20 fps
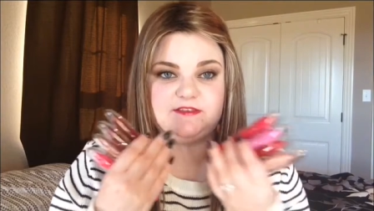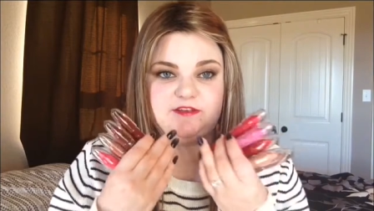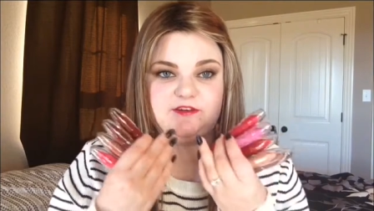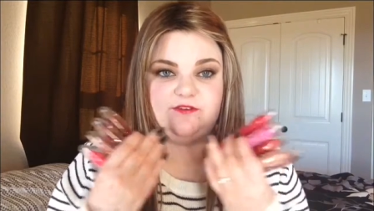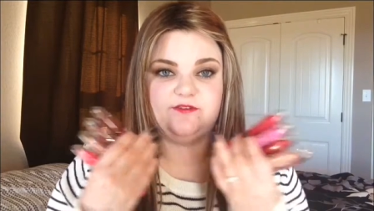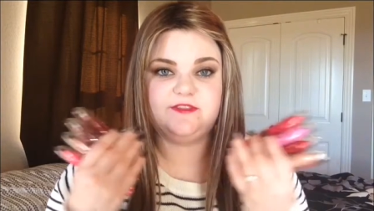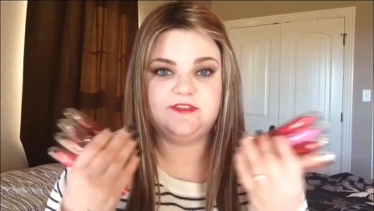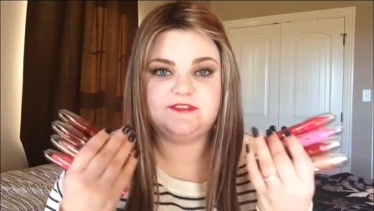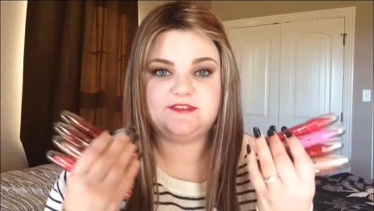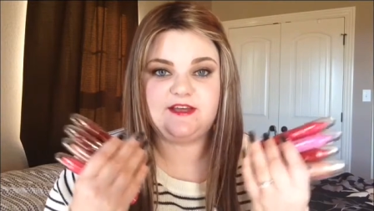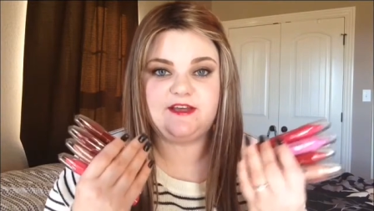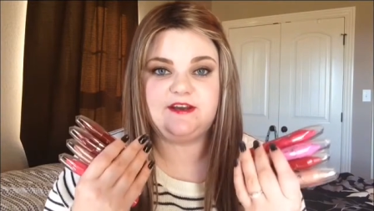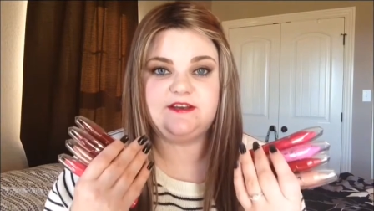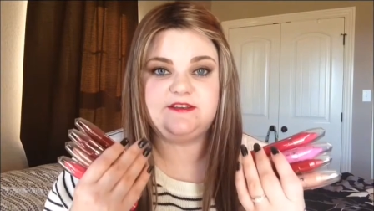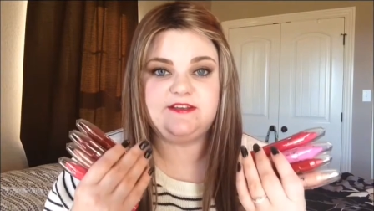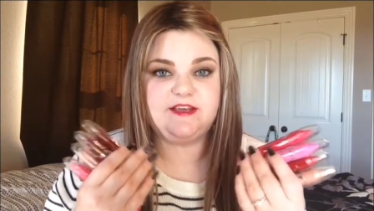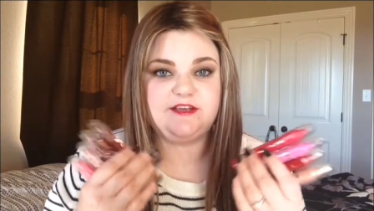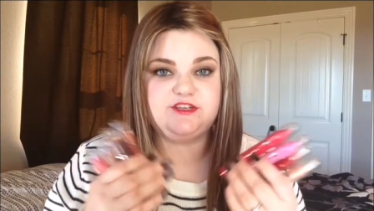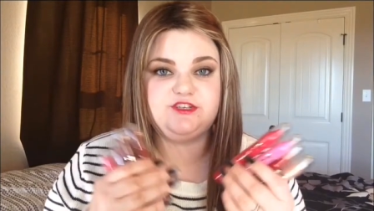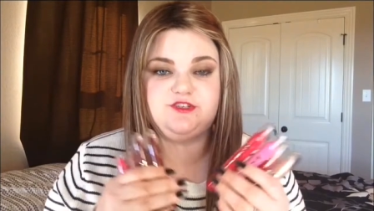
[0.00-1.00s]
you know, this kind of
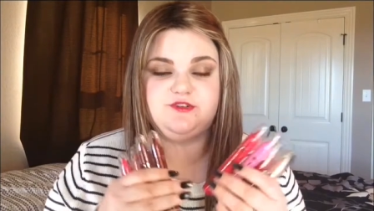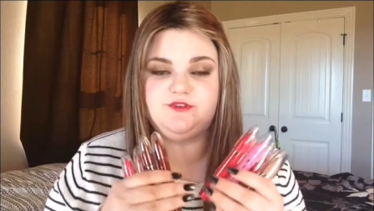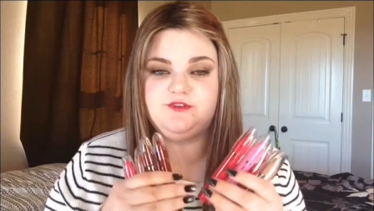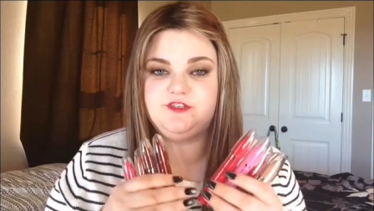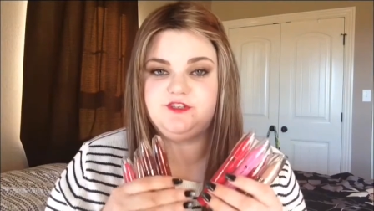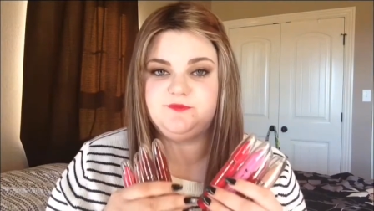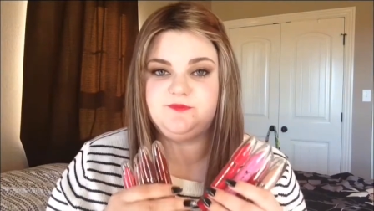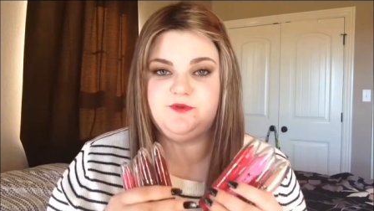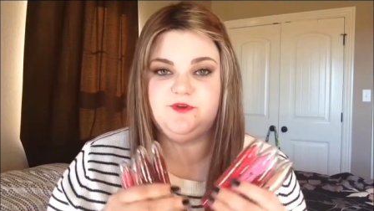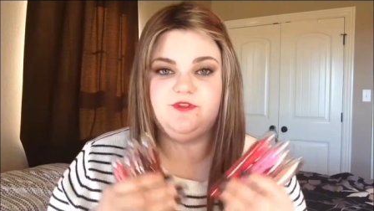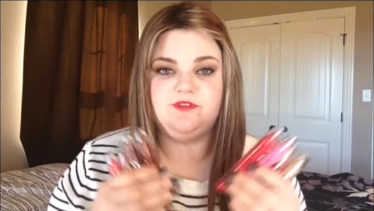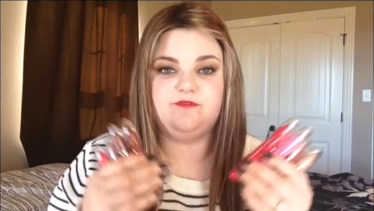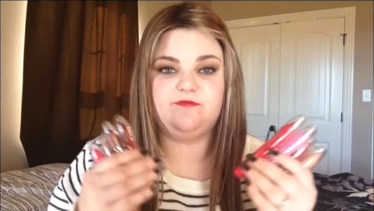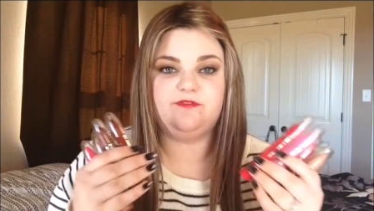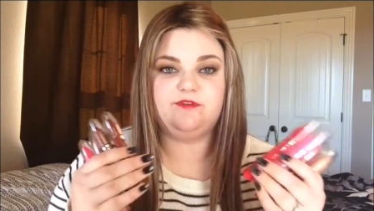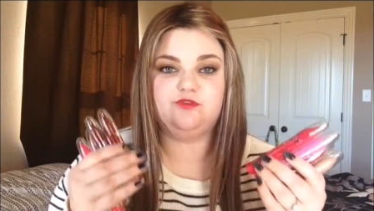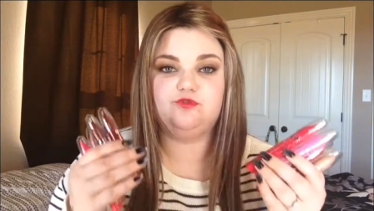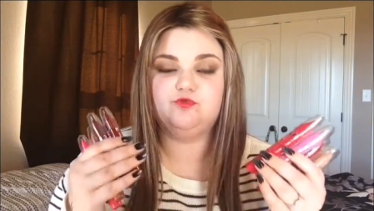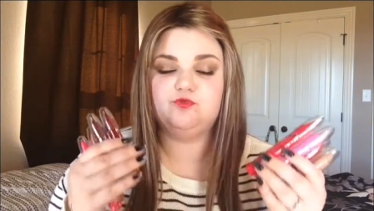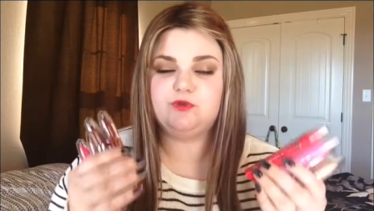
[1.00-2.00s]
texture and smooth and
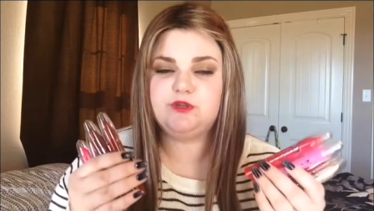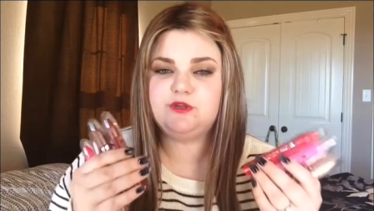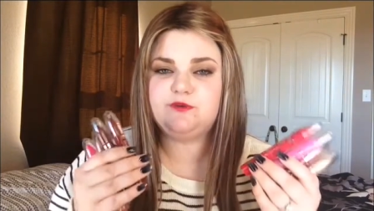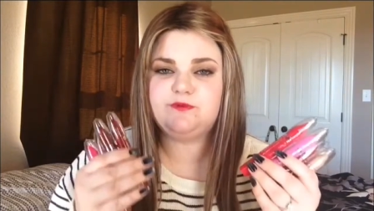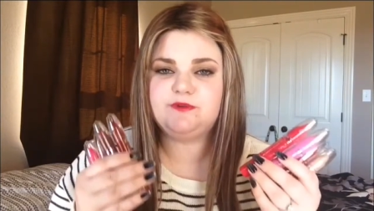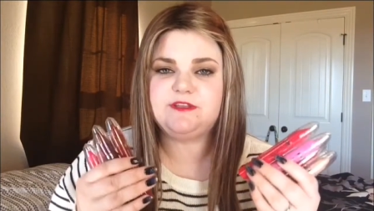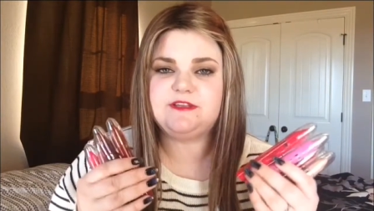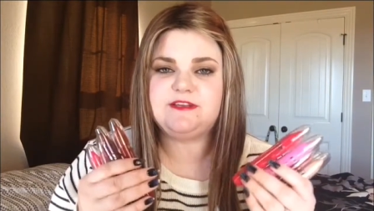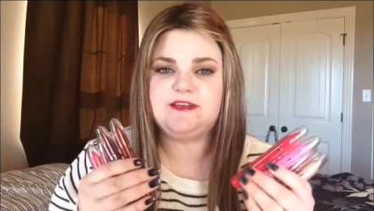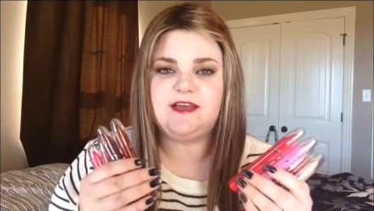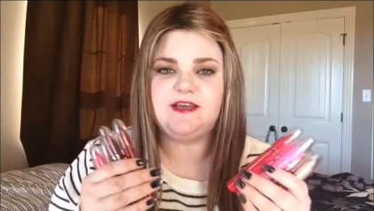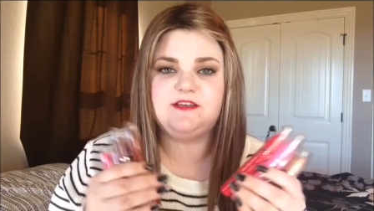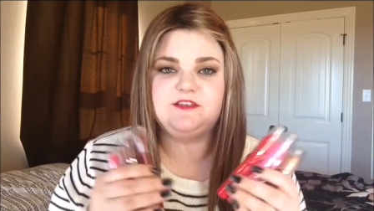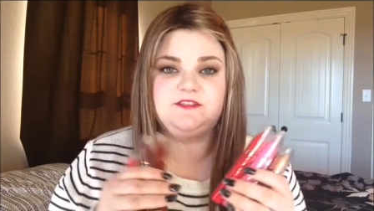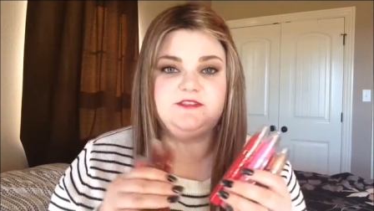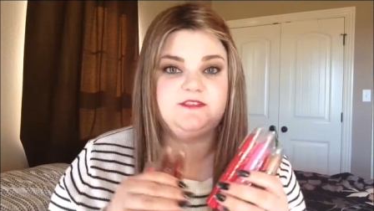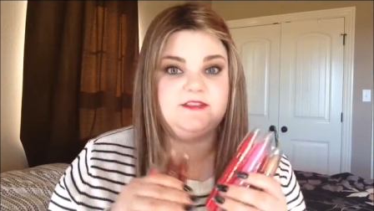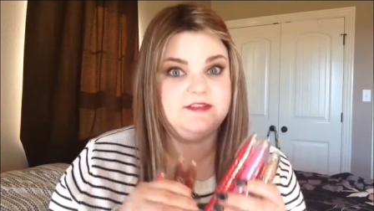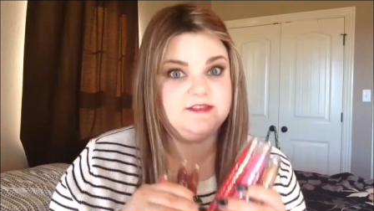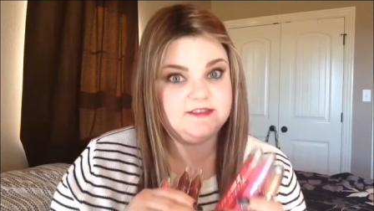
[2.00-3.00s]
feels really nice,
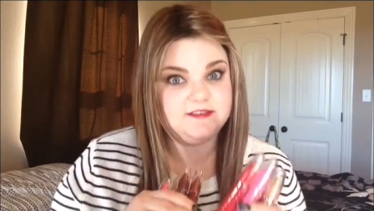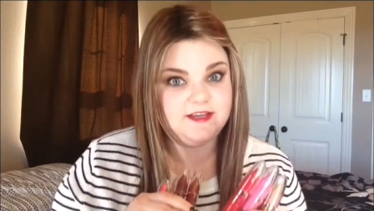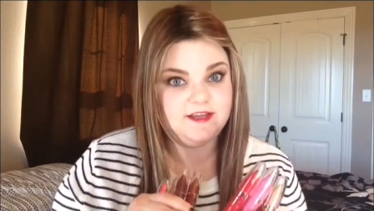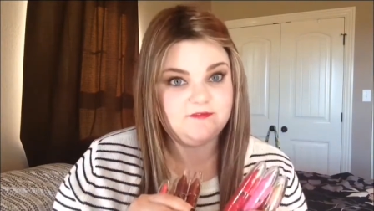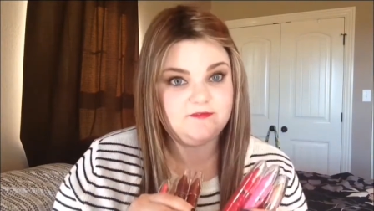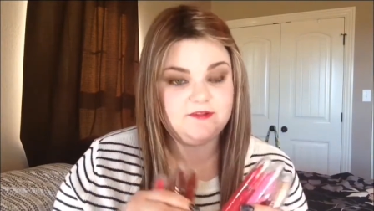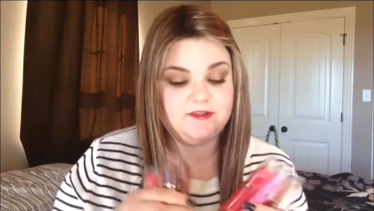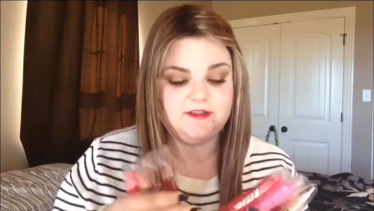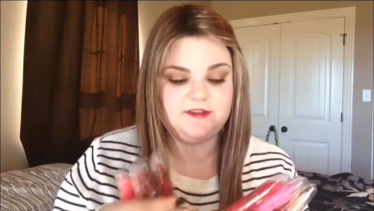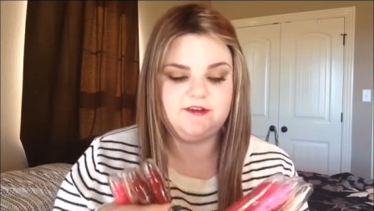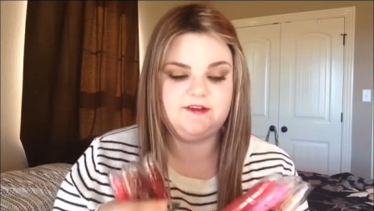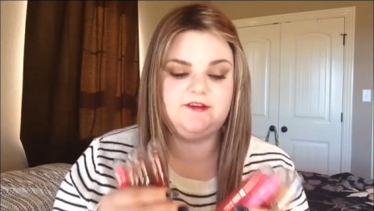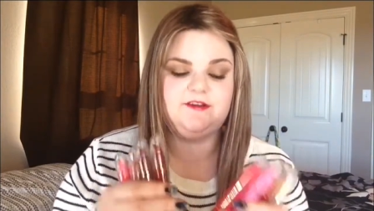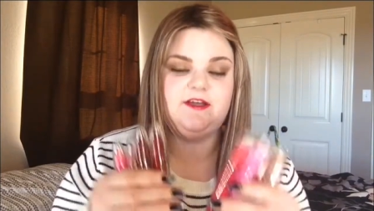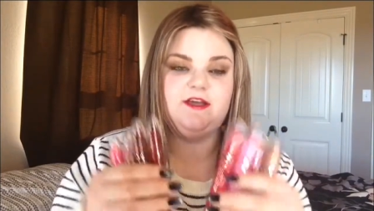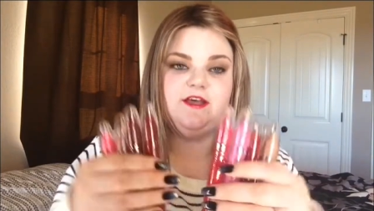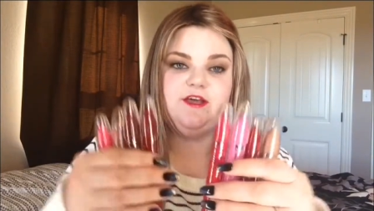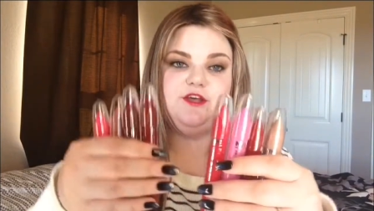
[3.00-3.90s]
doesn't have glitter,